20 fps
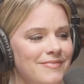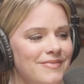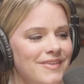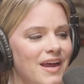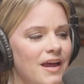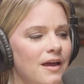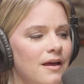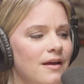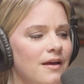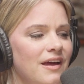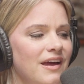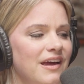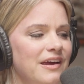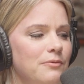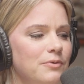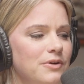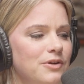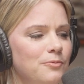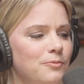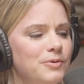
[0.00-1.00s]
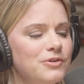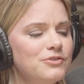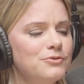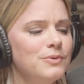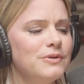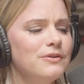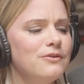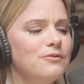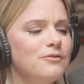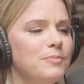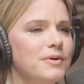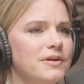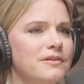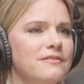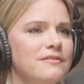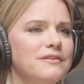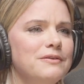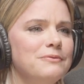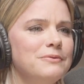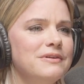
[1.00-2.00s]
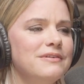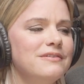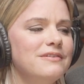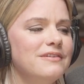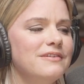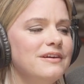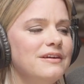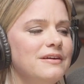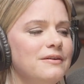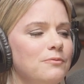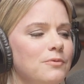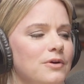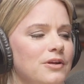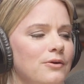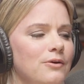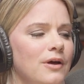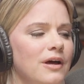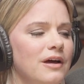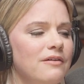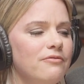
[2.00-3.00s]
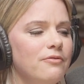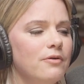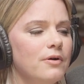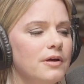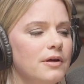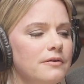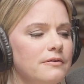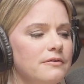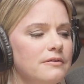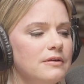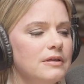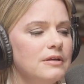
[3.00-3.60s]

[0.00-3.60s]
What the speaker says: Hey, will you push one of those buttons? I want to see what you have for us.